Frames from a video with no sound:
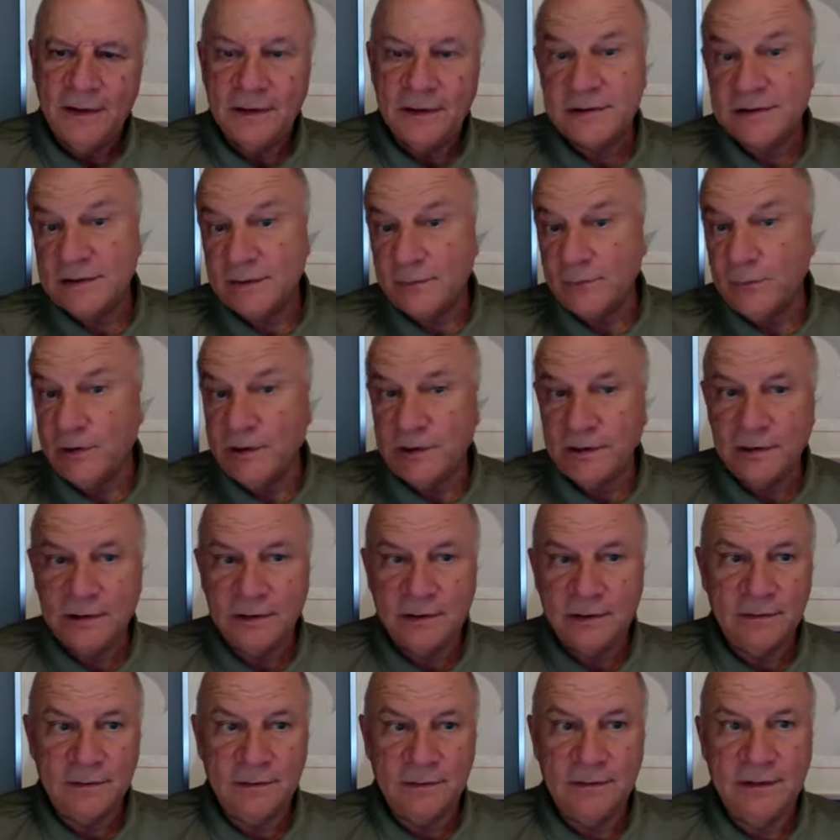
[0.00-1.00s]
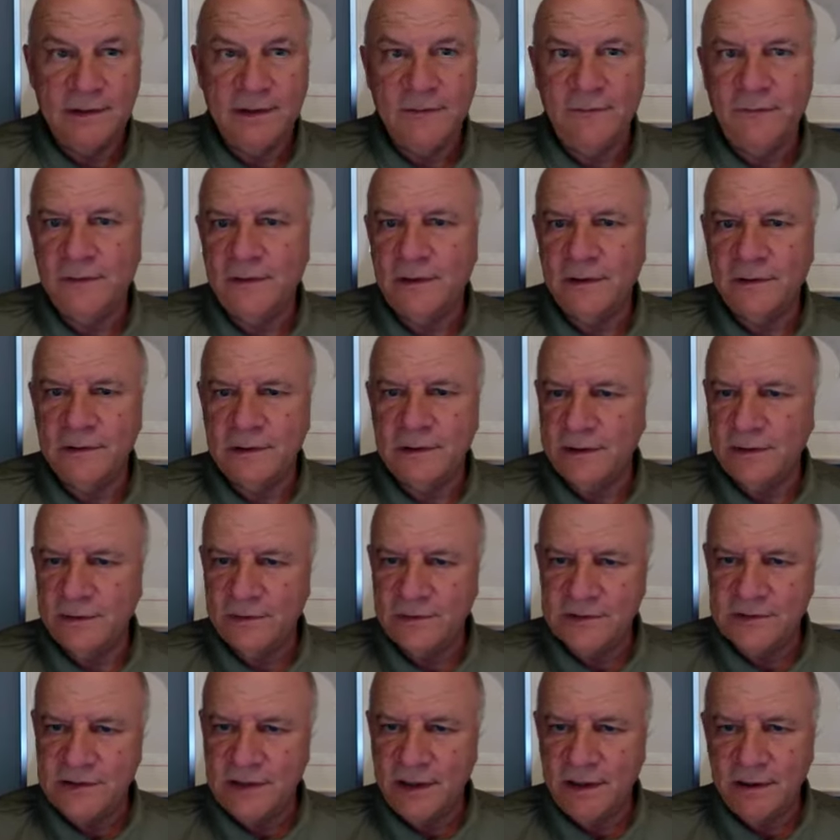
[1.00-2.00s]
somewhat difficult to
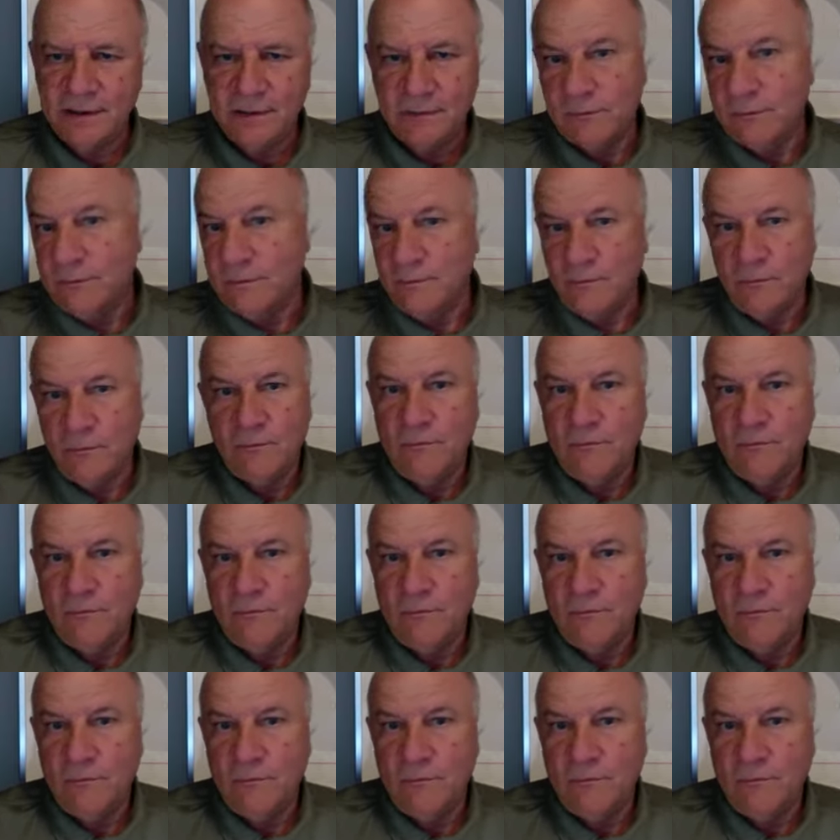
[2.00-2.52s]
understand.